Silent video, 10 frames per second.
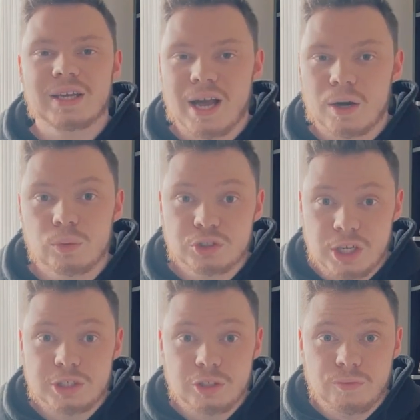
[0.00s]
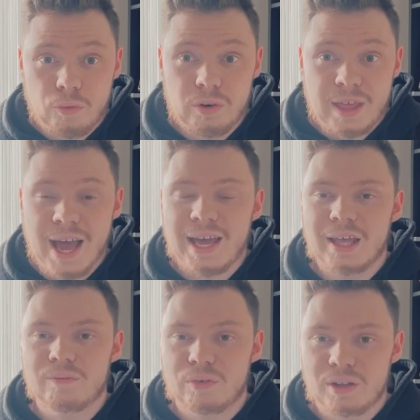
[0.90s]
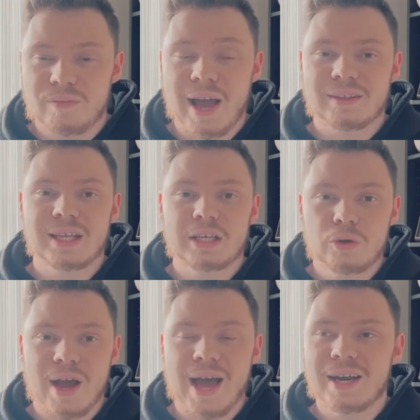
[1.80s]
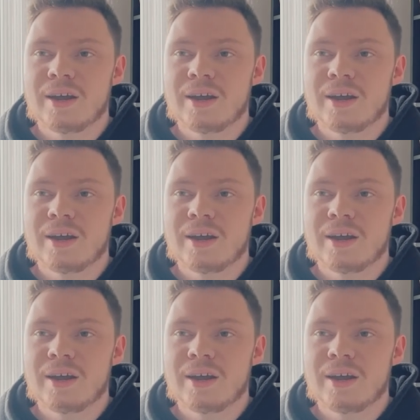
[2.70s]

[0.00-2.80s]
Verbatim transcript: God will judge you for that and for the fact that you had